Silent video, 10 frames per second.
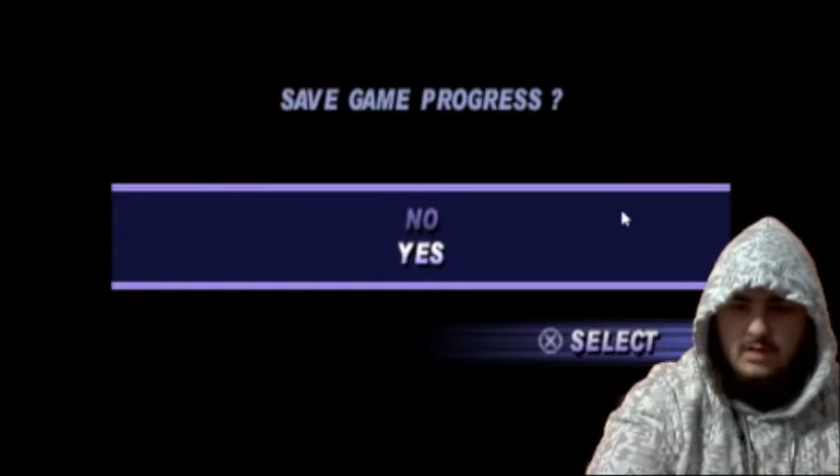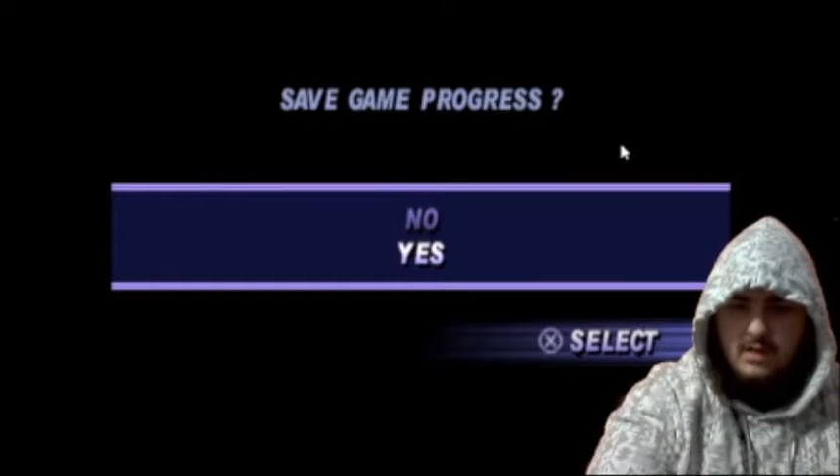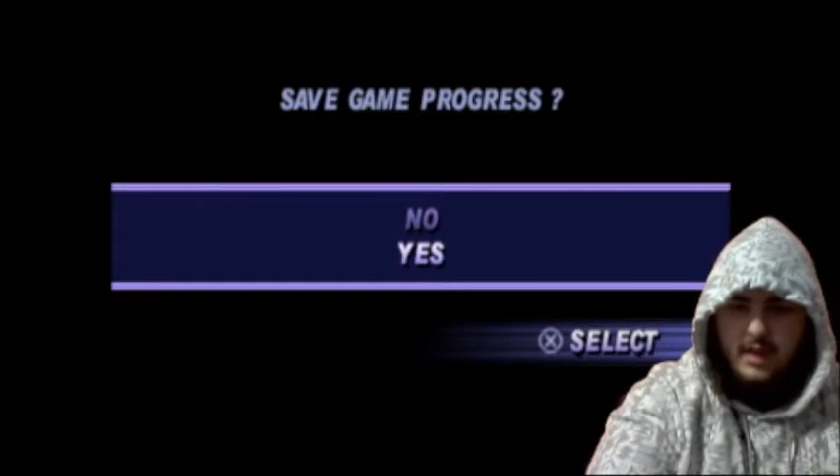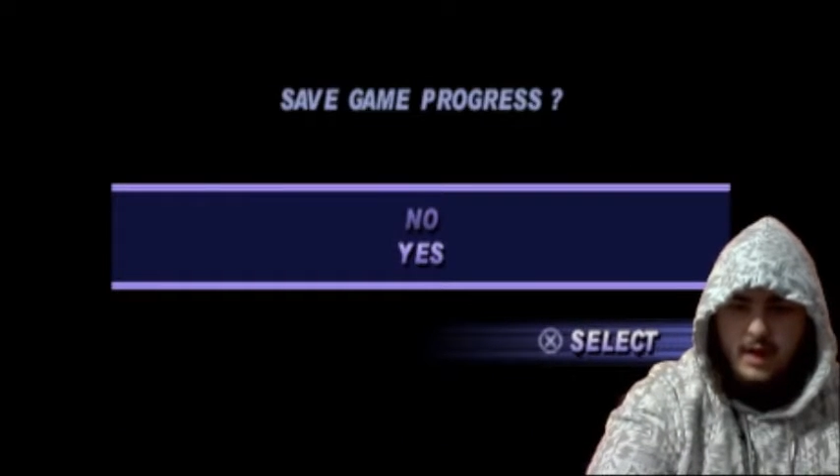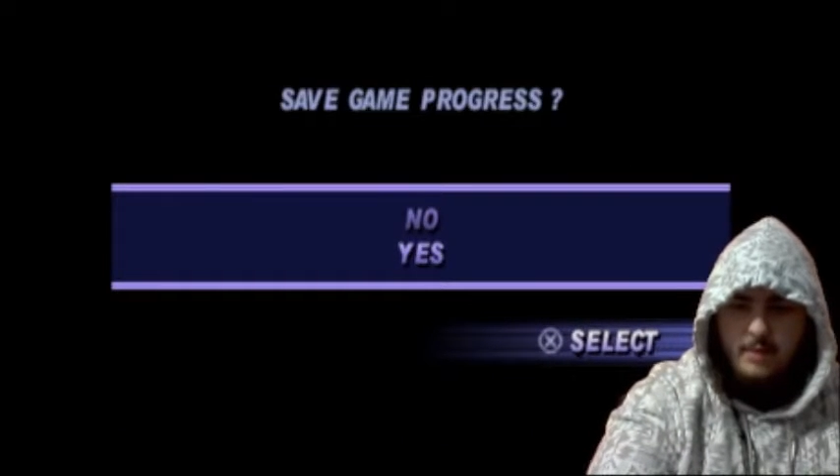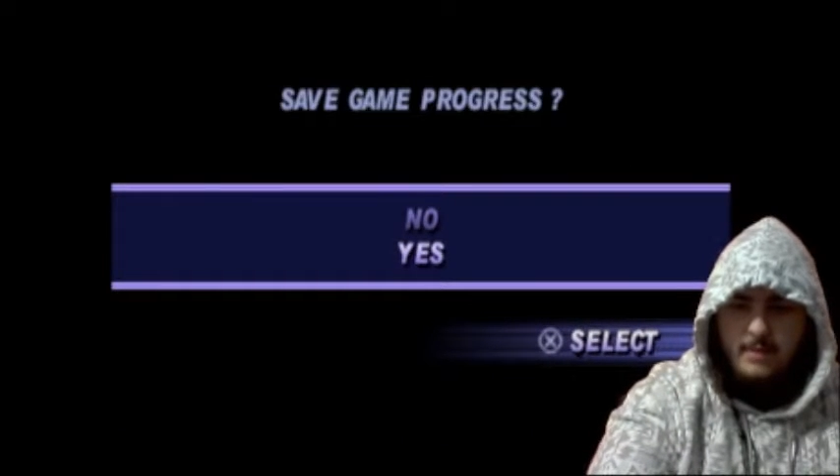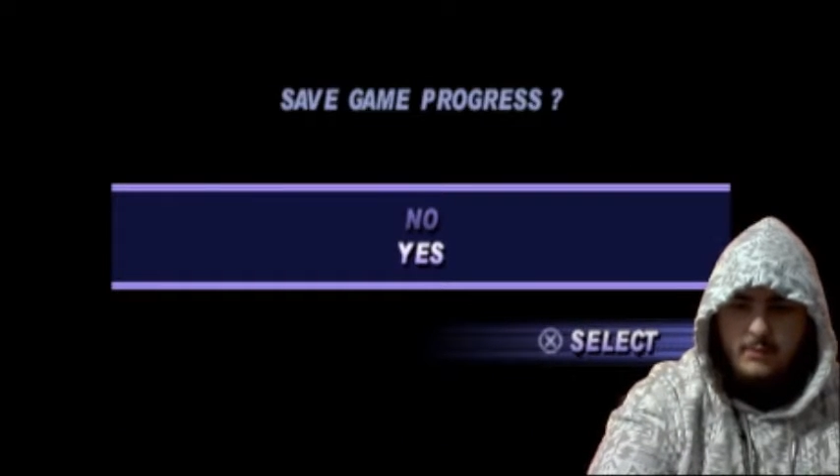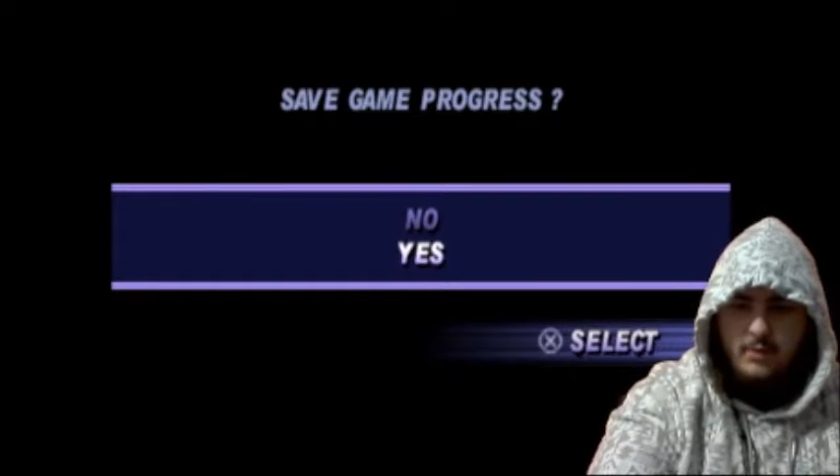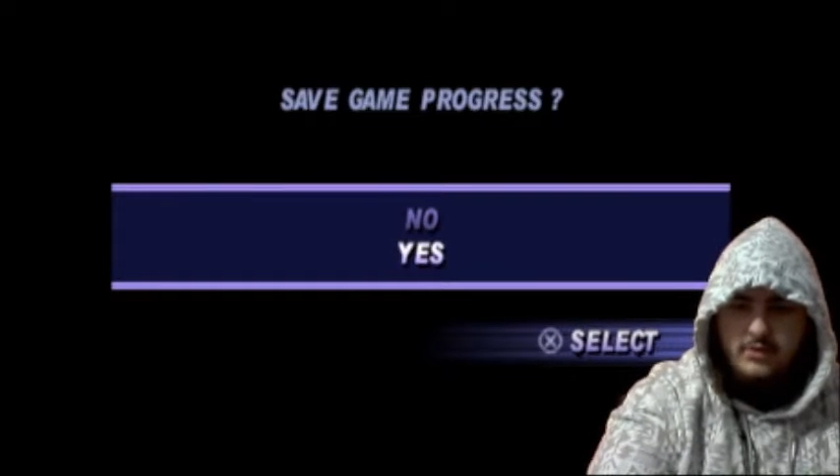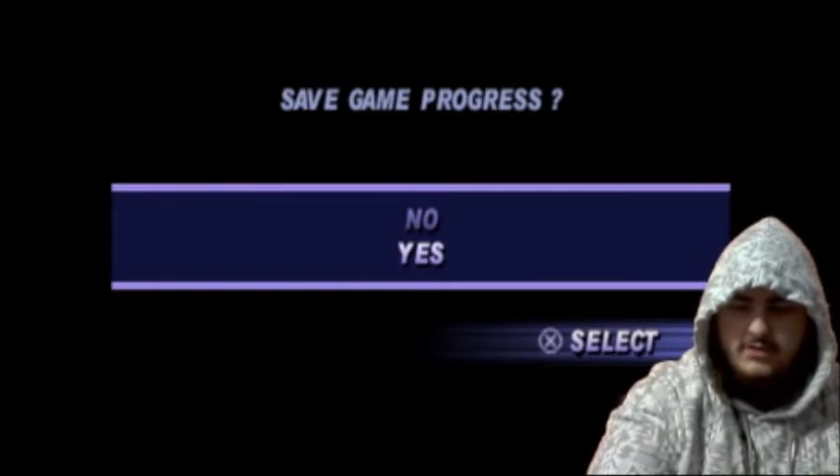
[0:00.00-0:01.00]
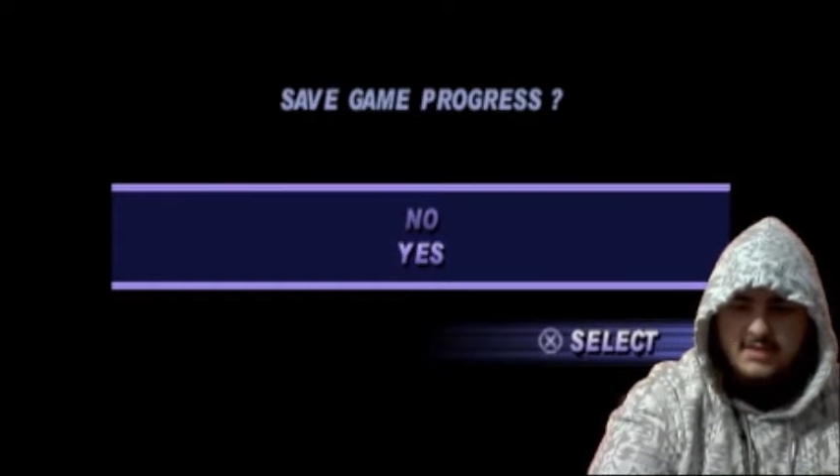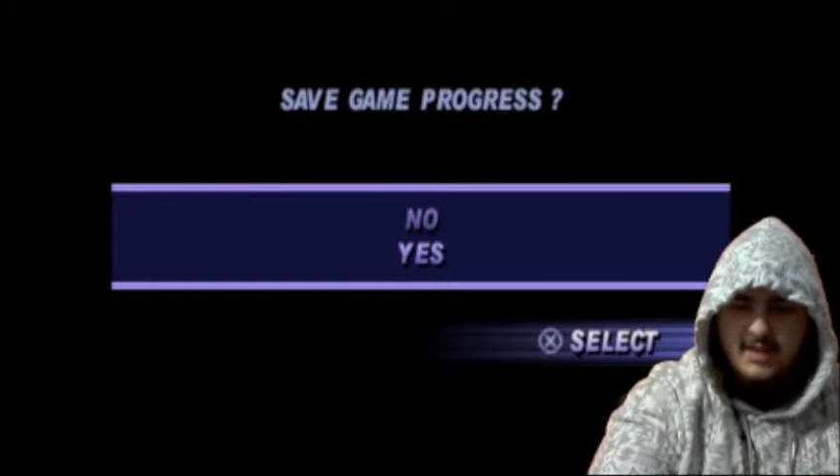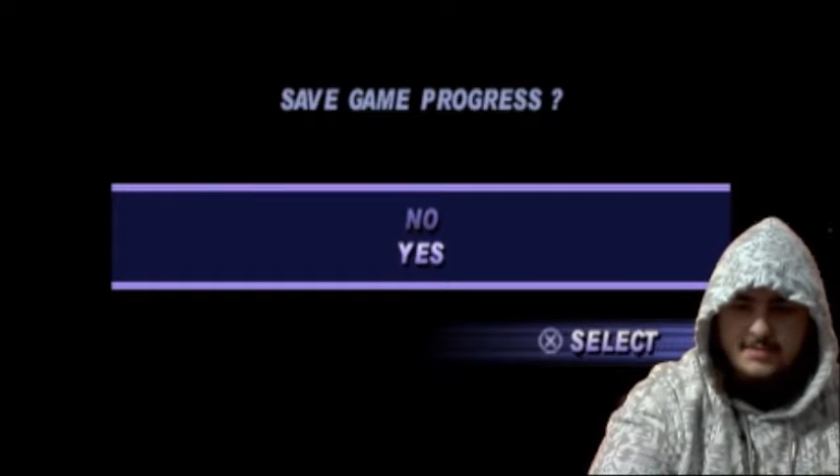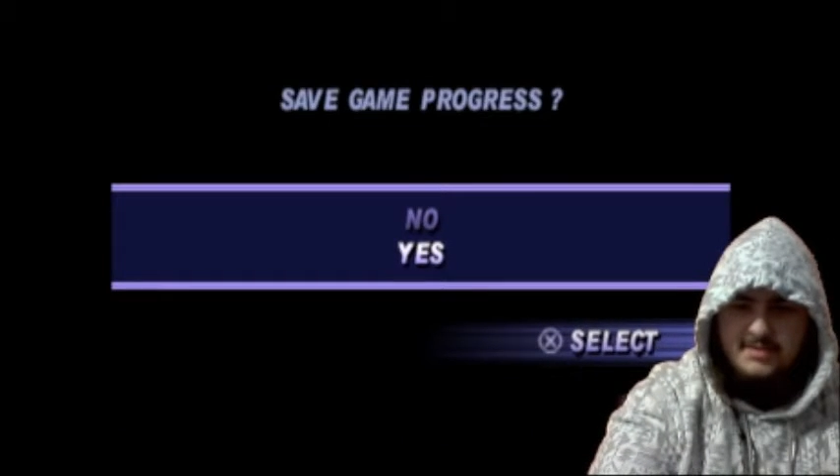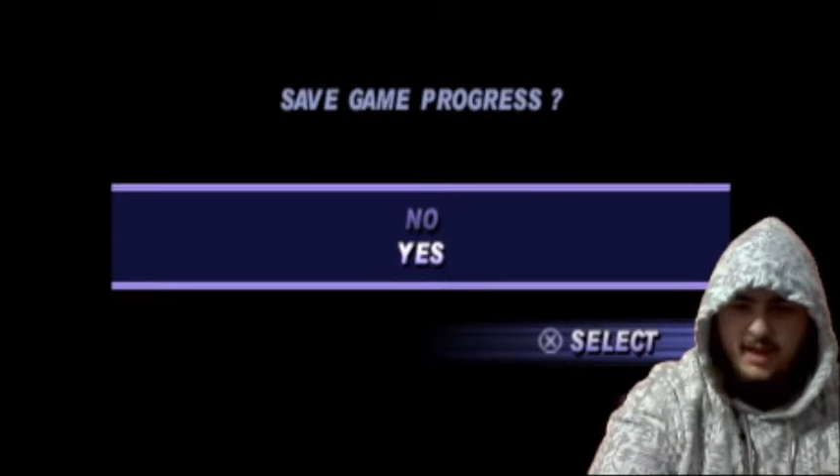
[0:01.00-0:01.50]
No, but I will use a
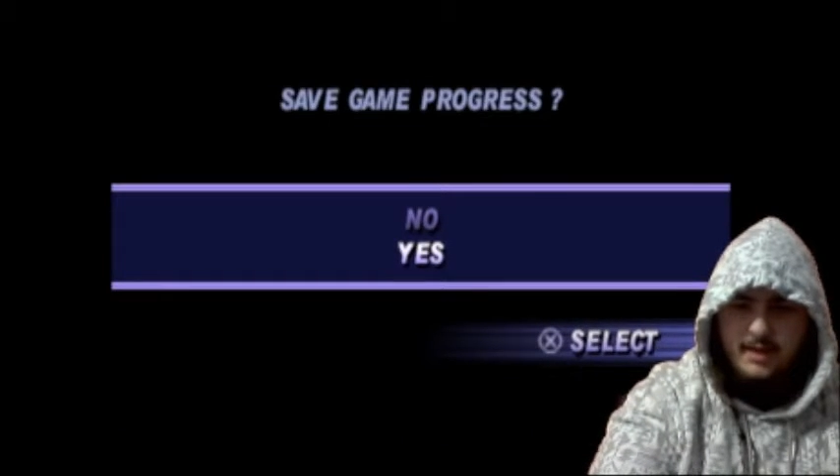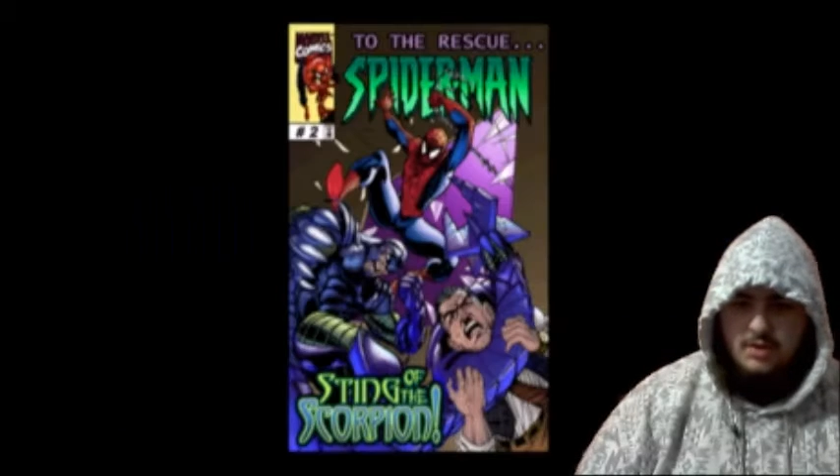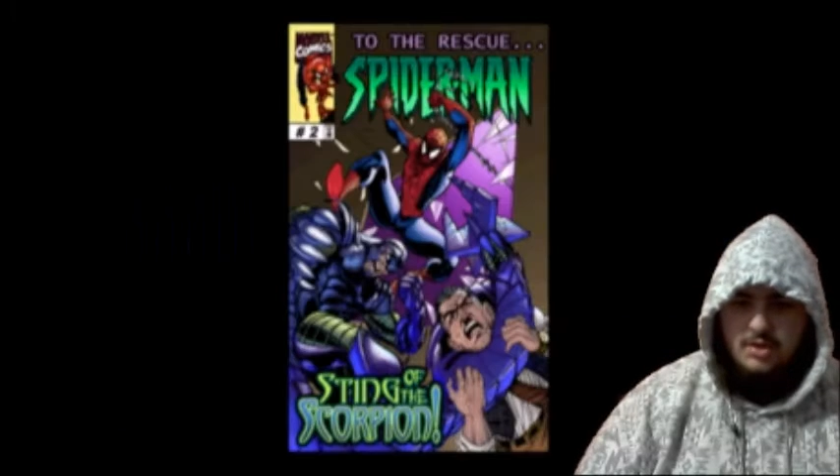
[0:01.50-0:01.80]
save state.